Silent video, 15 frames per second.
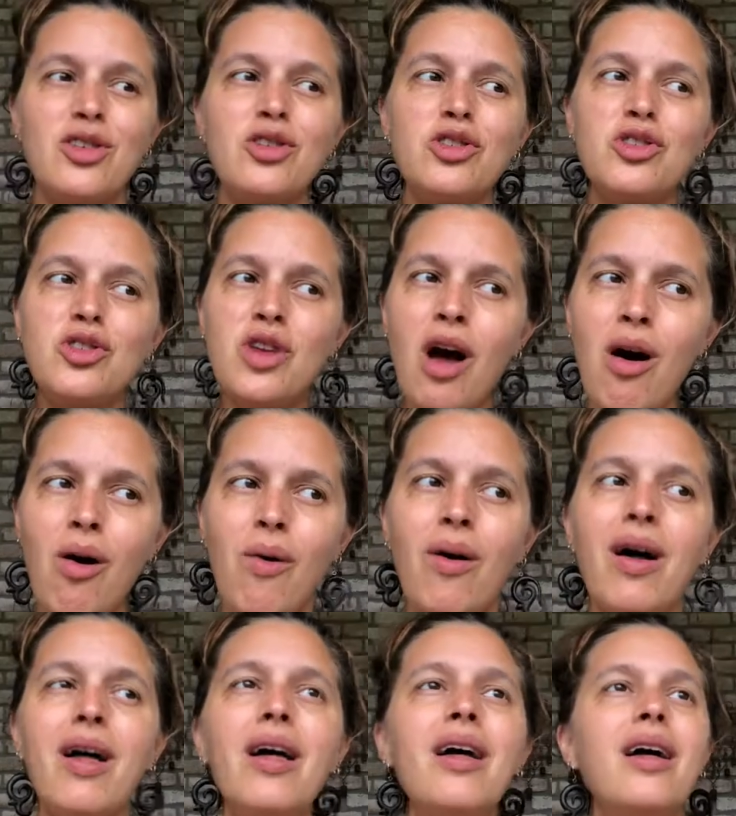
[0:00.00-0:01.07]
So just know,
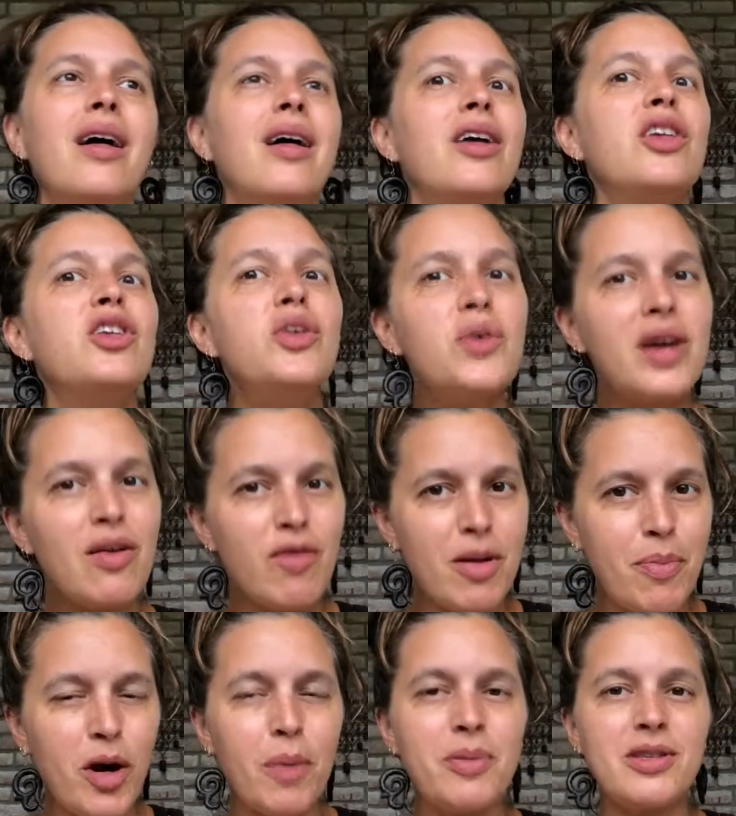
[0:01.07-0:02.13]
you can
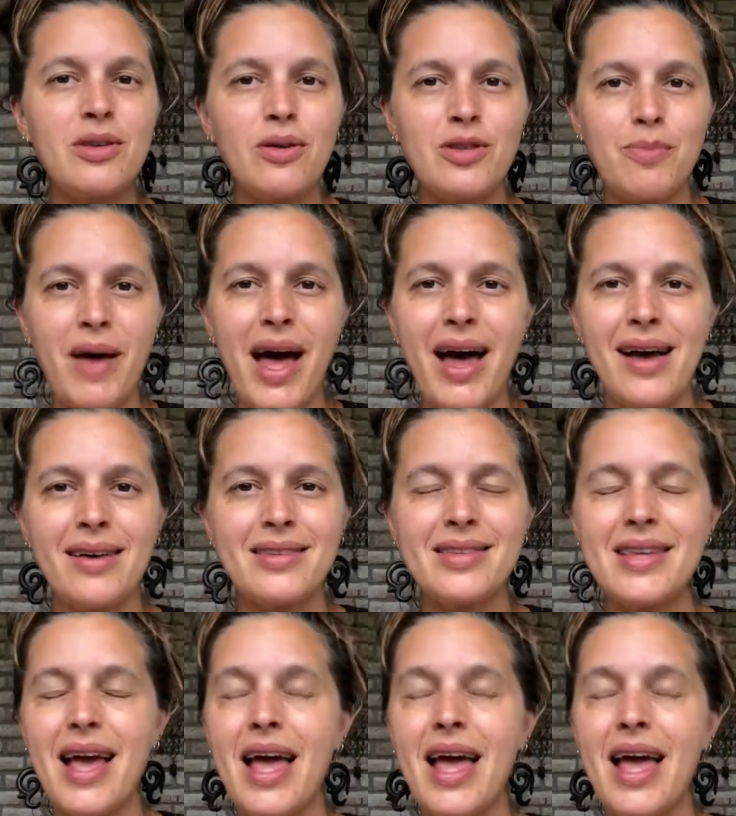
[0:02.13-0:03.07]
repurpose those bags